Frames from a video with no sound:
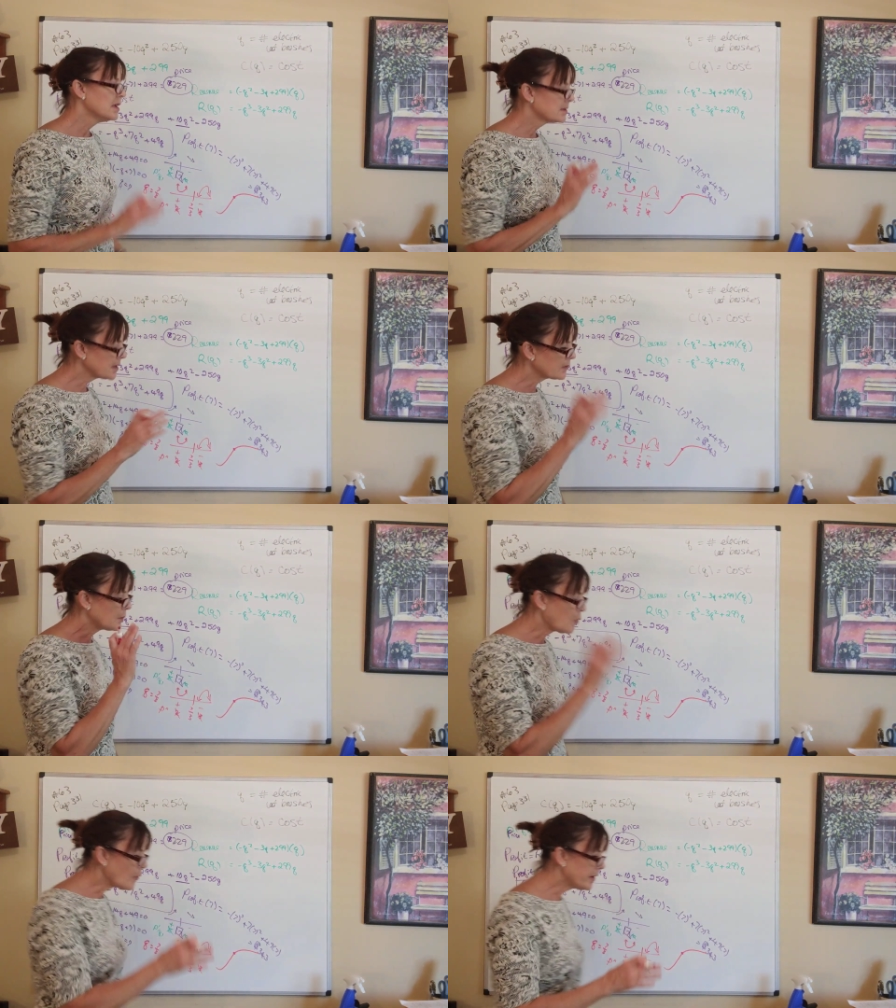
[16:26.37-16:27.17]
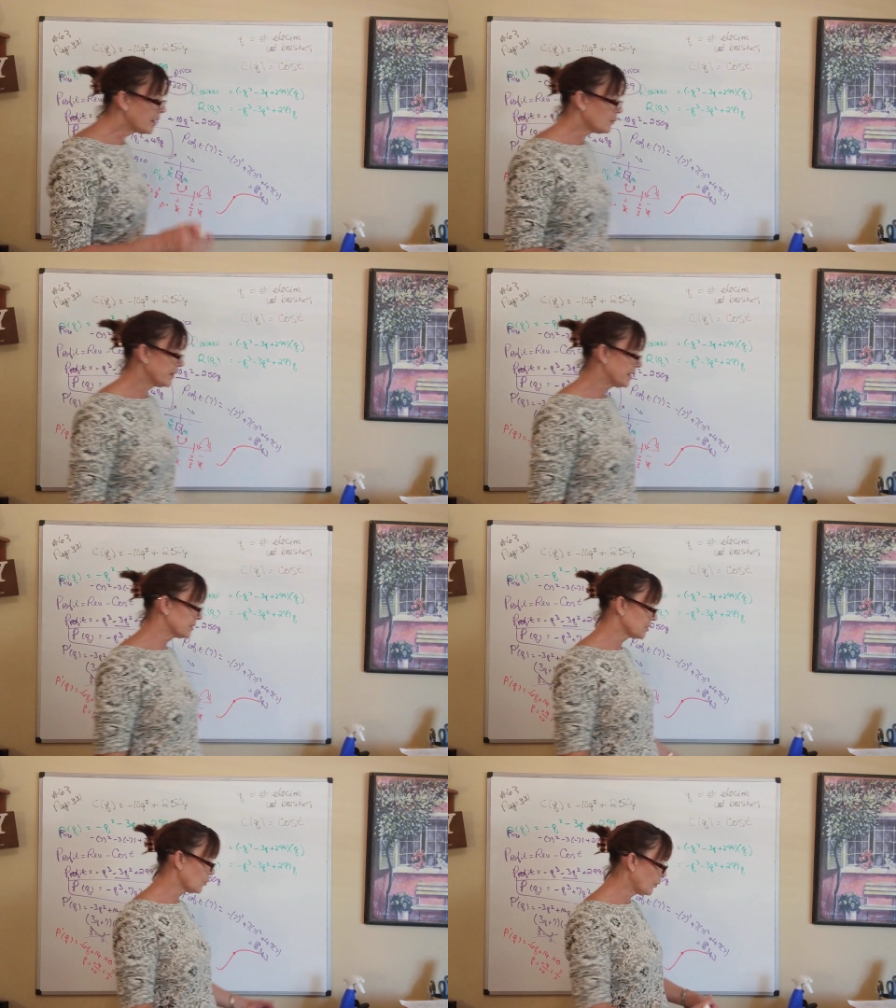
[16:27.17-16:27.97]
So the point at
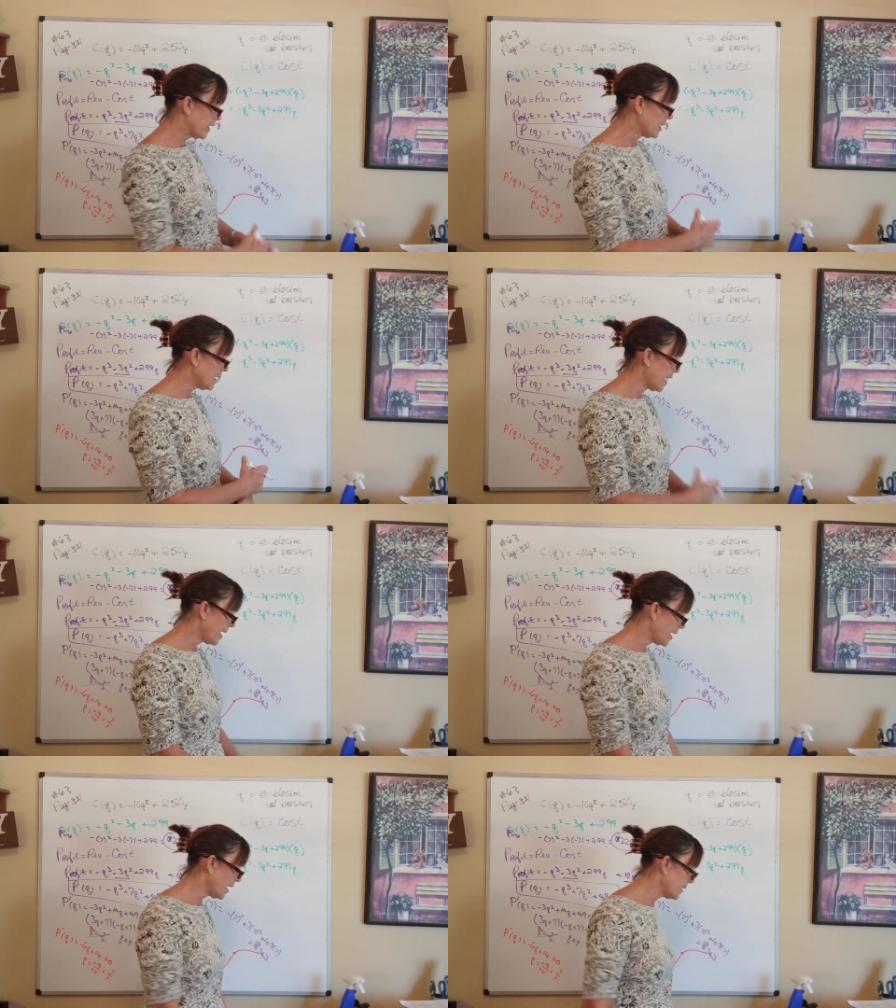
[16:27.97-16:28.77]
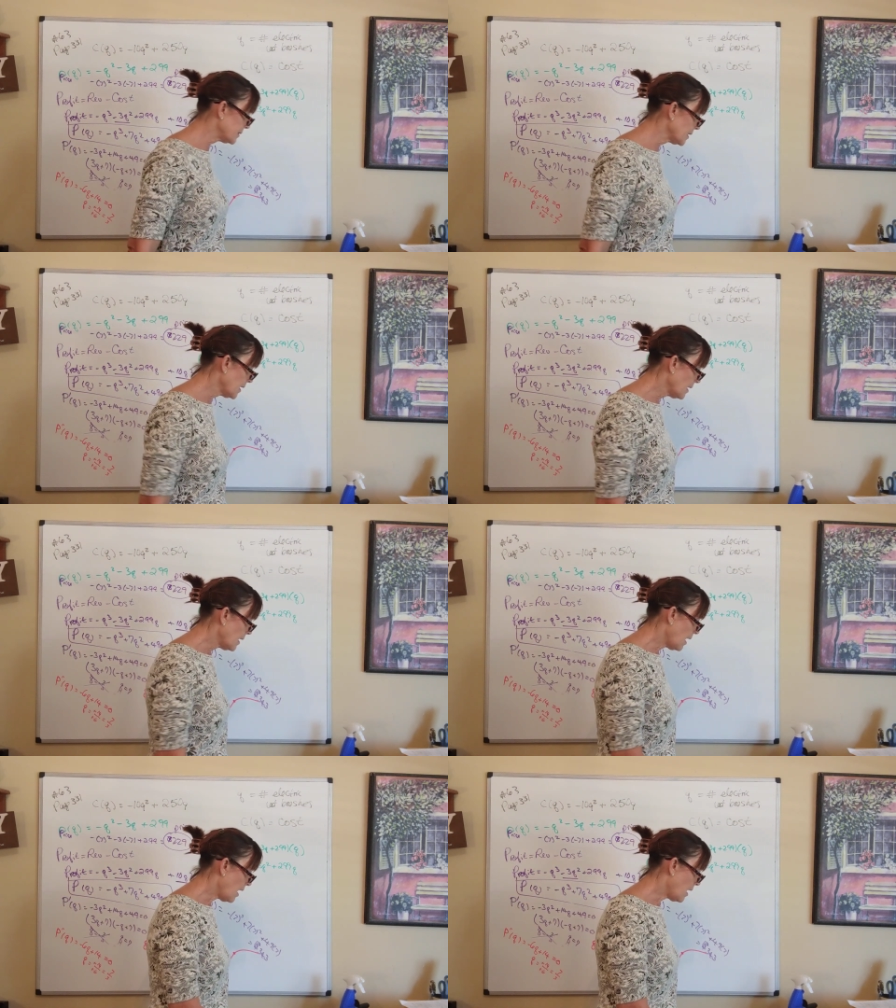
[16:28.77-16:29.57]
which we hit
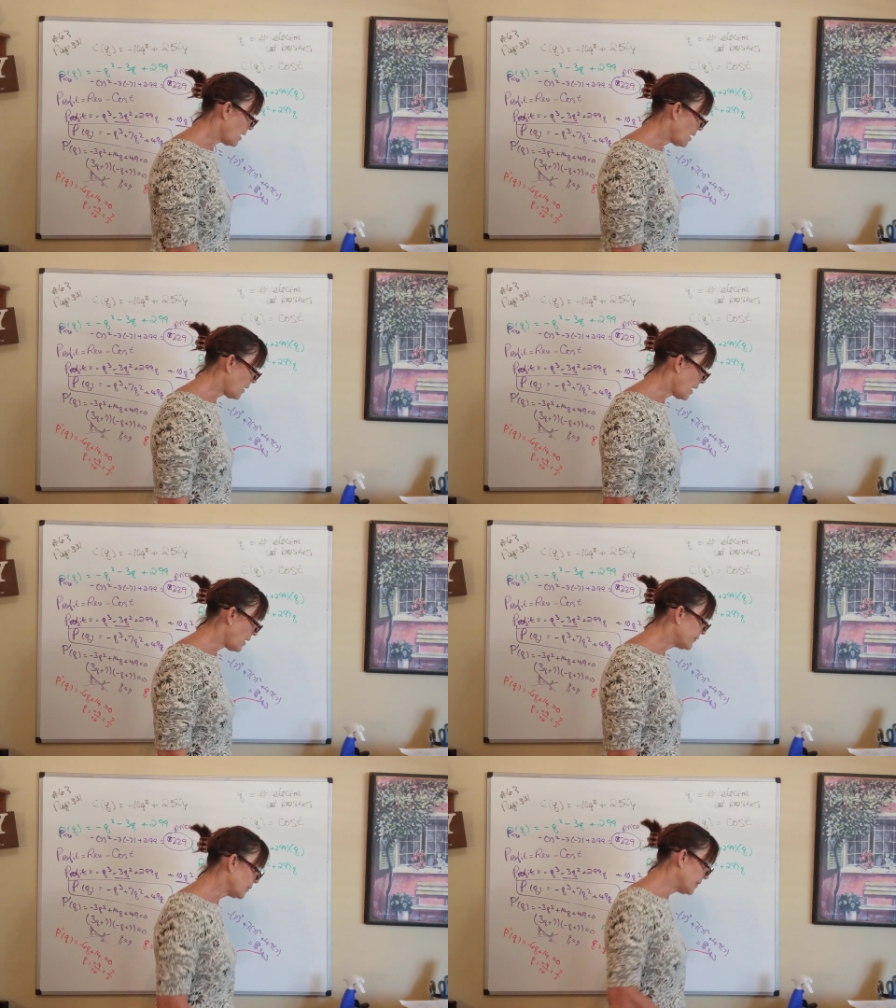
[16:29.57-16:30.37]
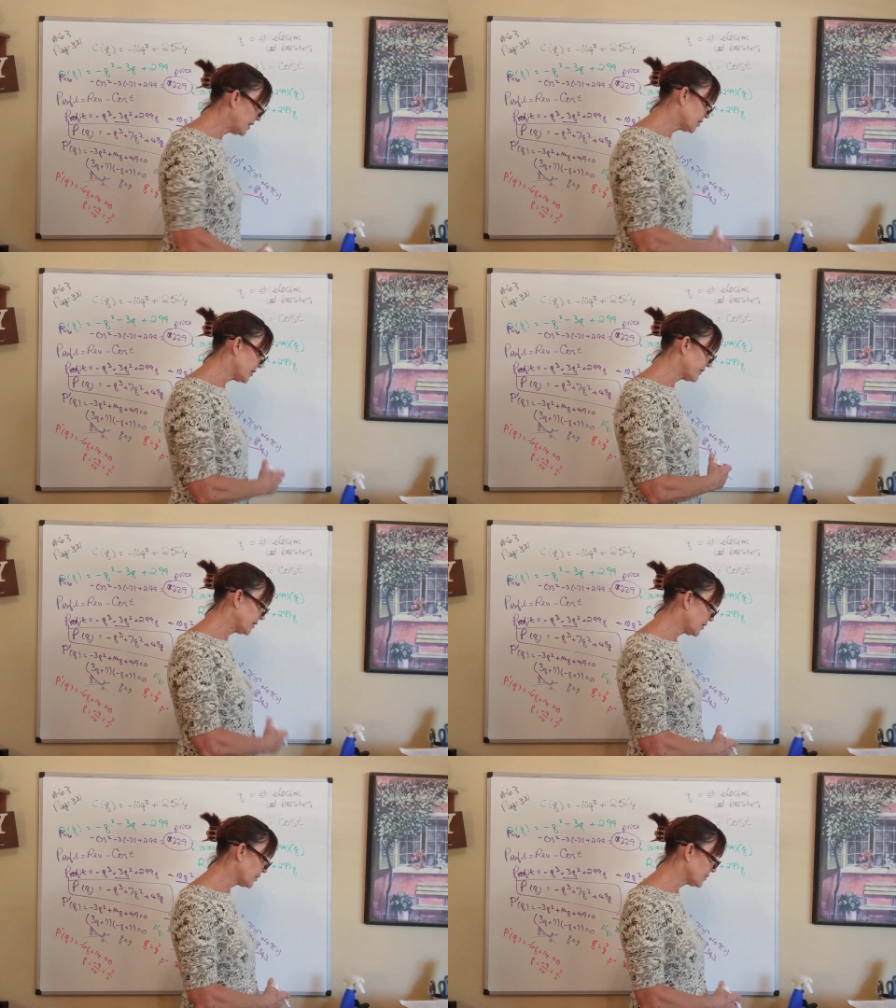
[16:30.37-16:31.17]
of diminishing
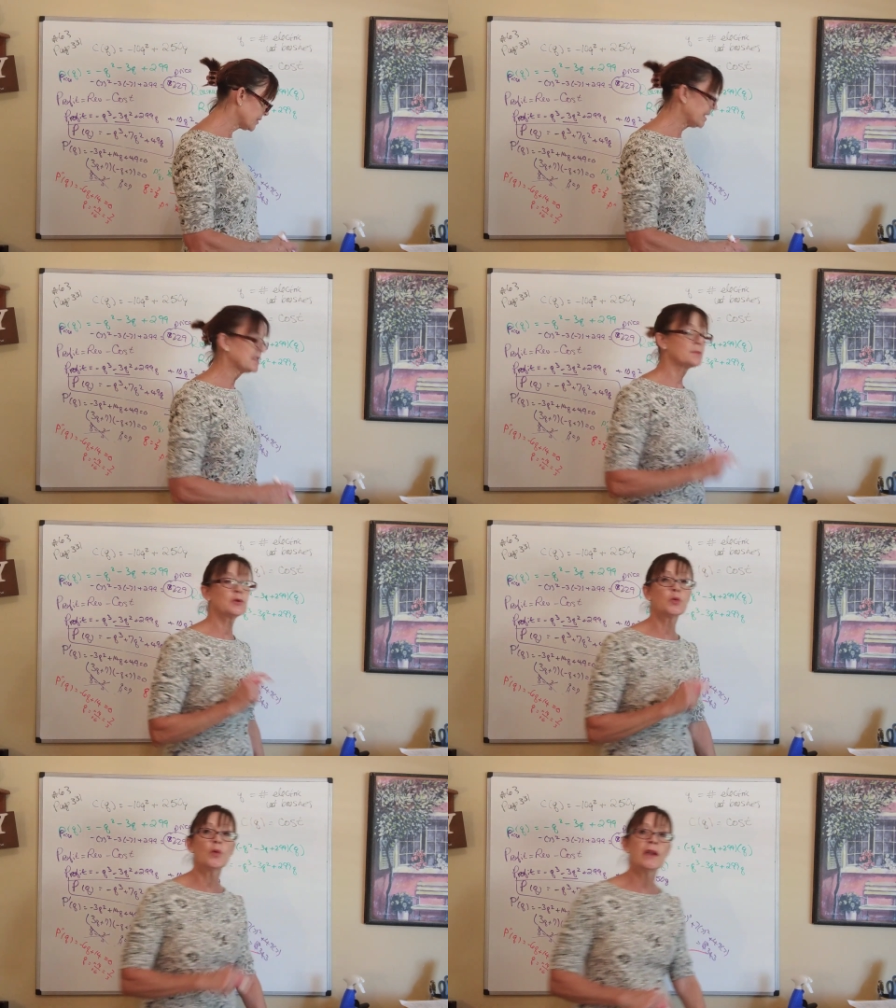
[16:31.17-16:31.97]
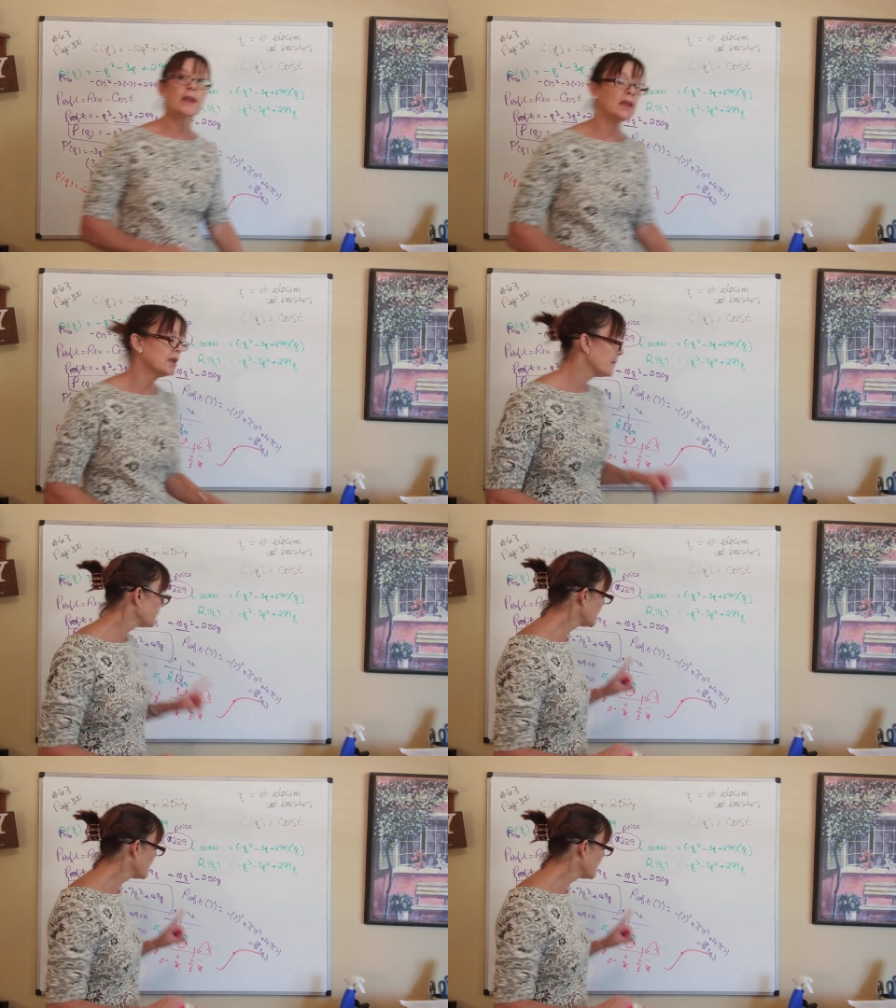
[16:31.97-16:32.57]
returns is between